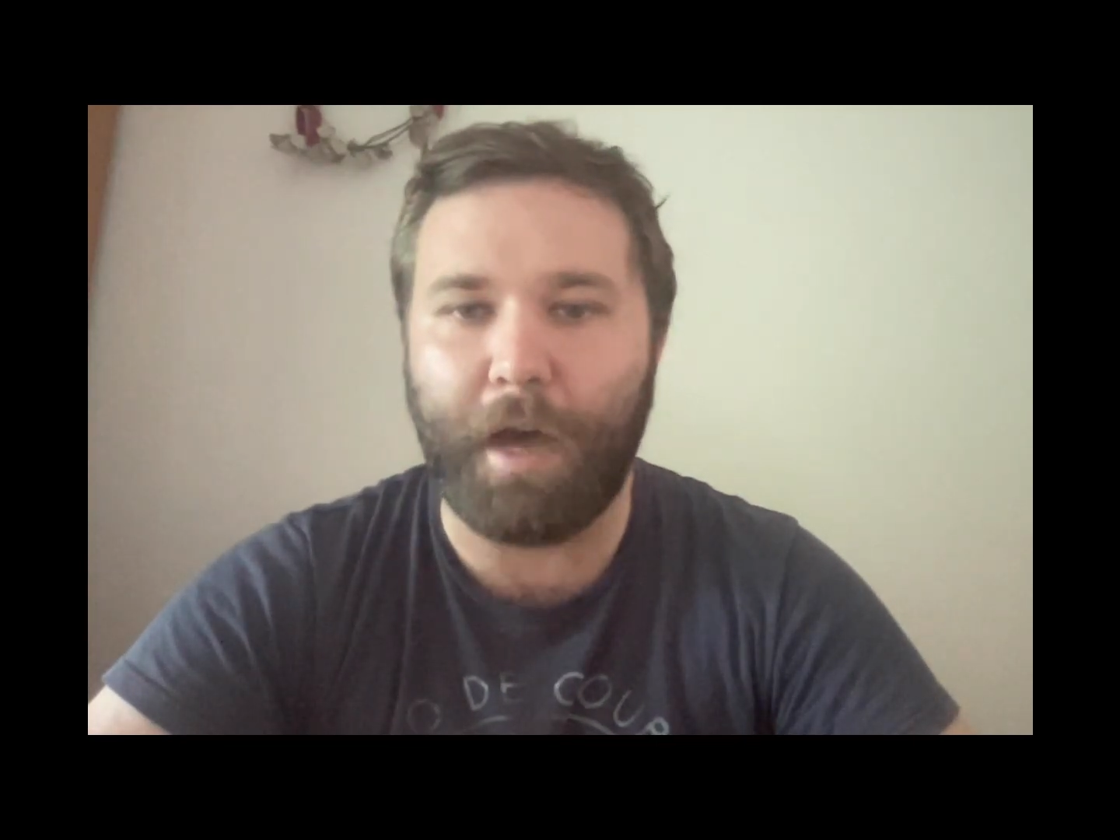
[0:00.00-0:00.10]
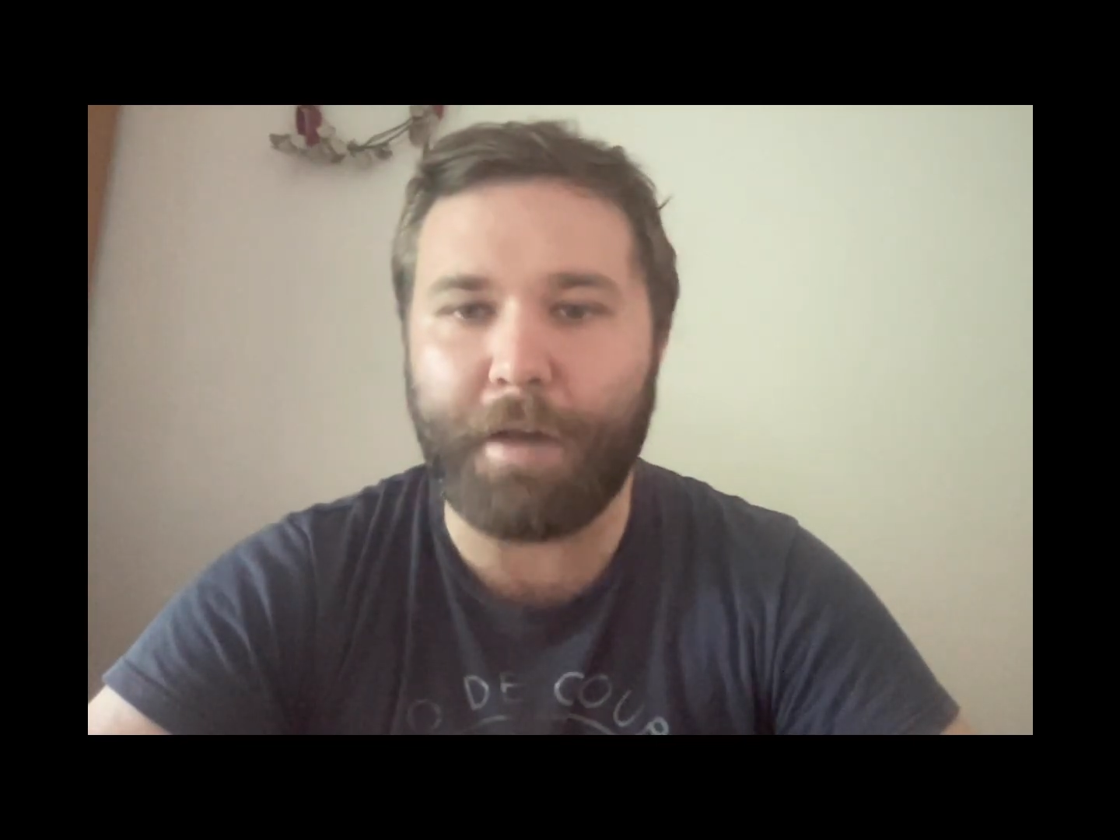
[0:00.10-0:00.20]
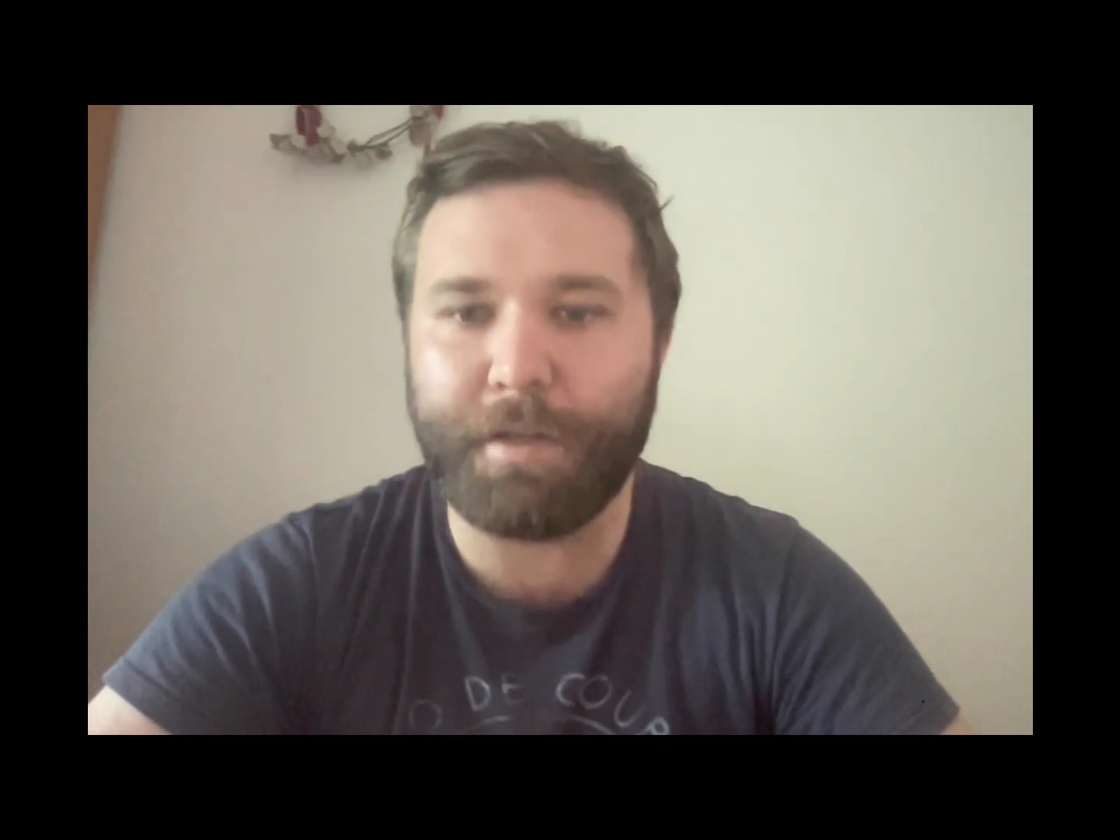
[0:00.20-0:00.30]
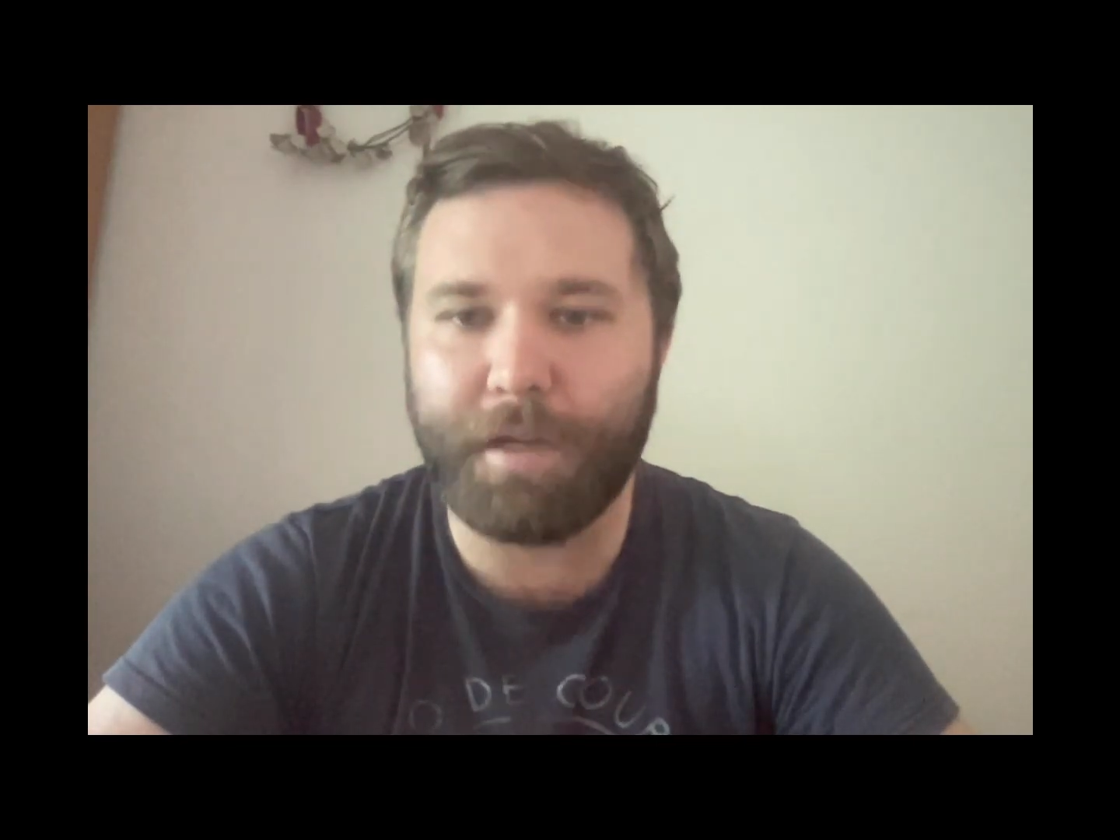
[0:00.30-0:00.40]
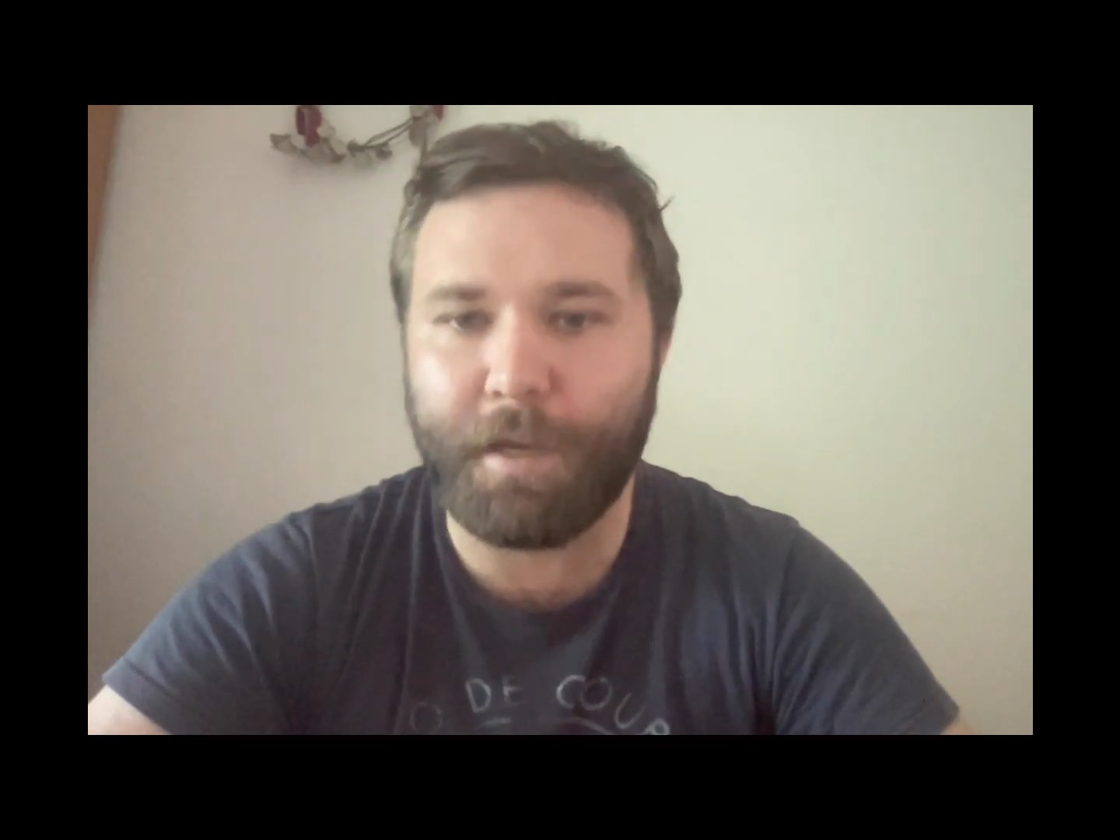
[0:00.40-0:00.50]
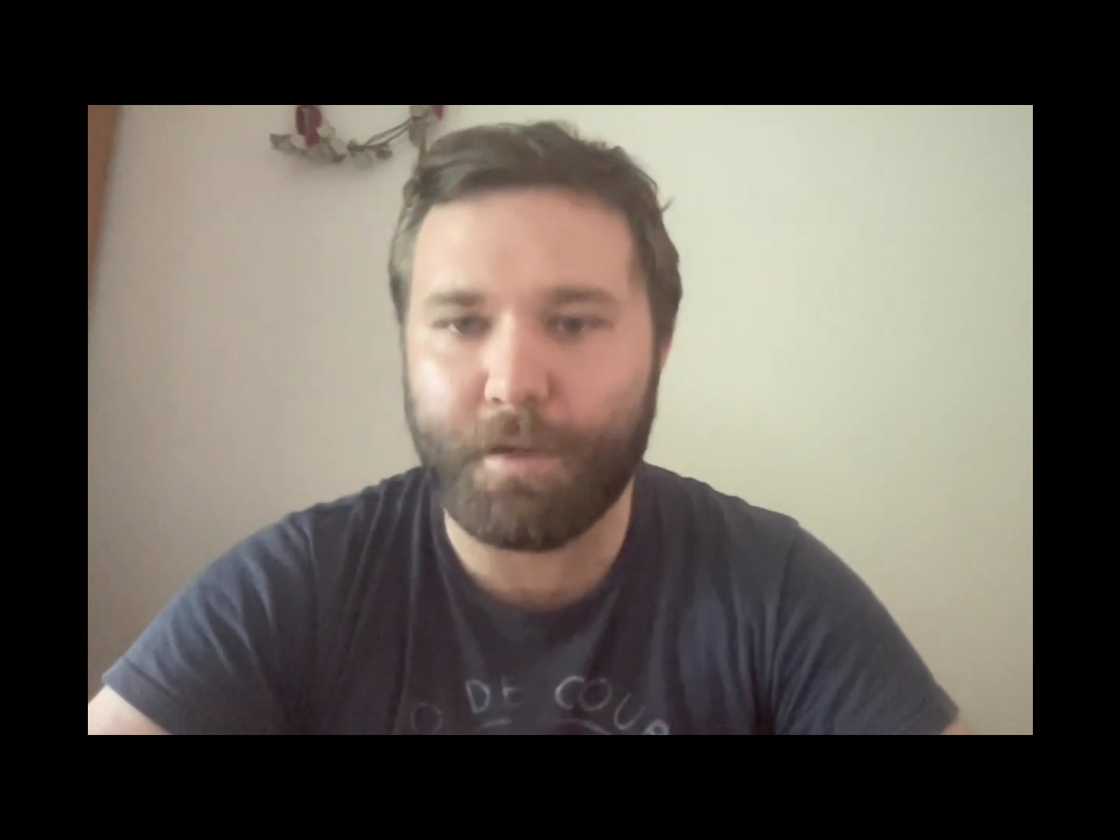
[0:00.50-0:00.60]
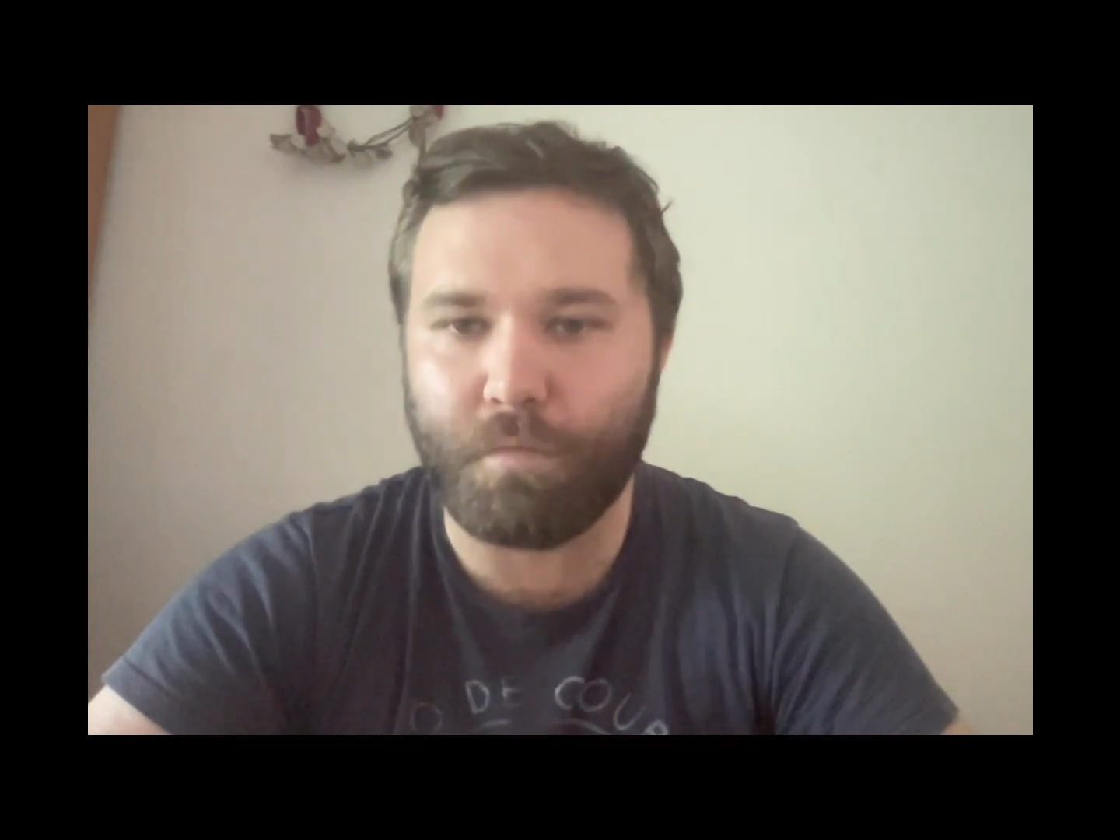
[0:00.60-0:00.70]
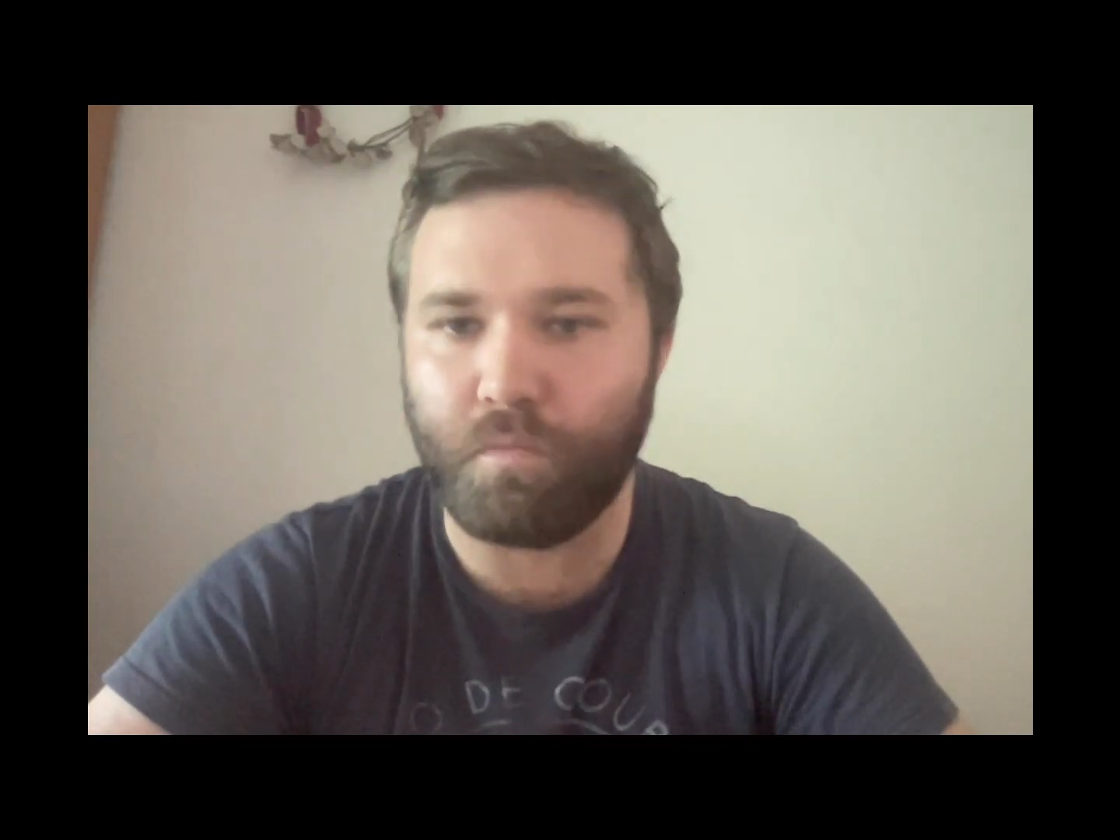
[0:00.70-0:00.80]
under his